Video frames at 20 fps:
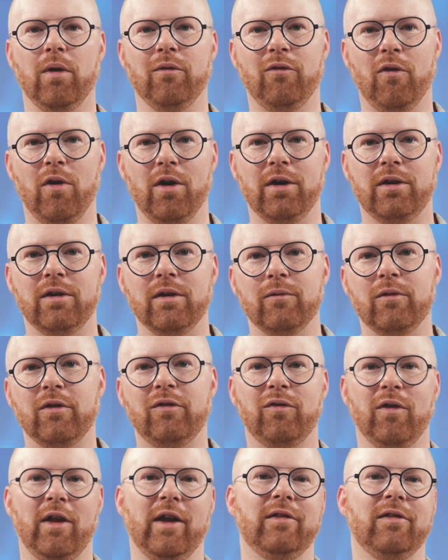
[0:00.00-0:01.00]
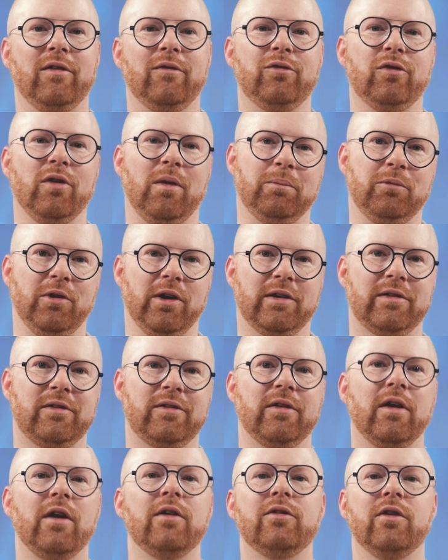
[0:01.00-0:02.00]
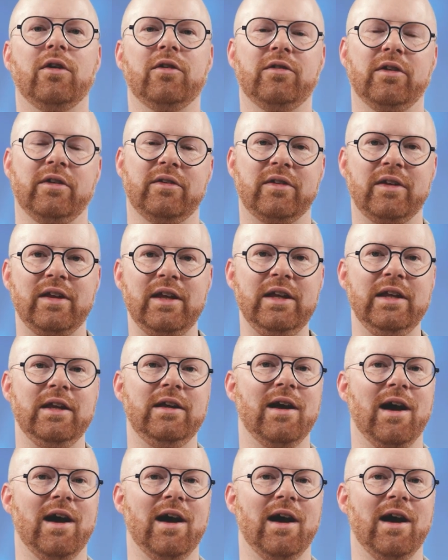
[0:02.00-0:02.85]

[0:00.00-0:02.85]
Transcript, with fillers: avoid reflective subjects, such as key